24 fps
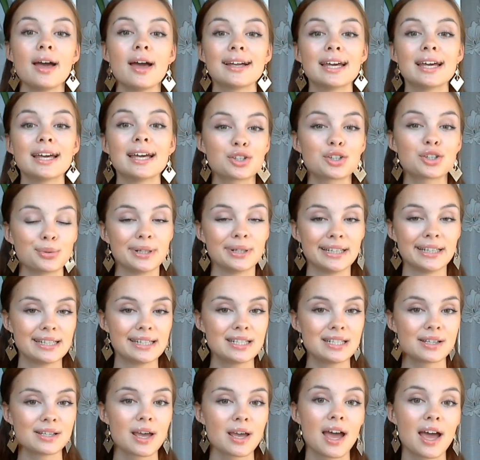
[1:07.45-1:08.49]

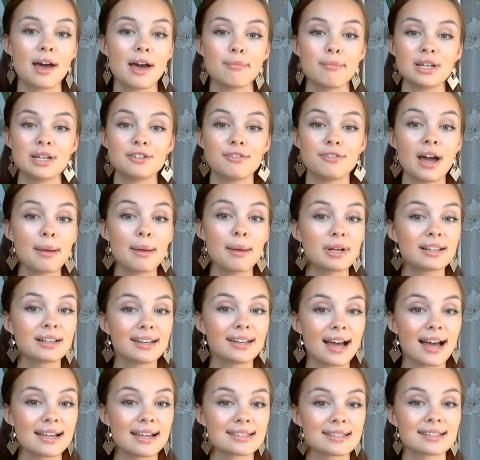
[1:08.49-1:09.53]
concrete but
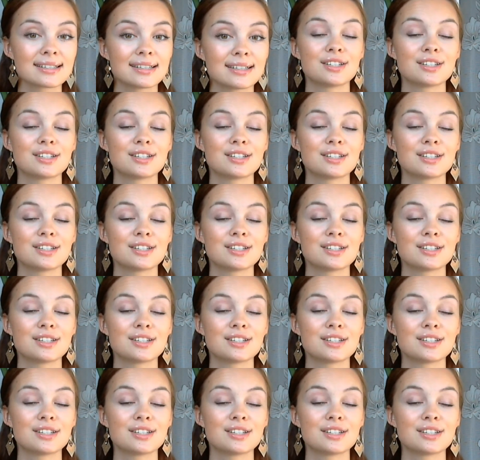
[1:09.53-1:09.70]
fiberglass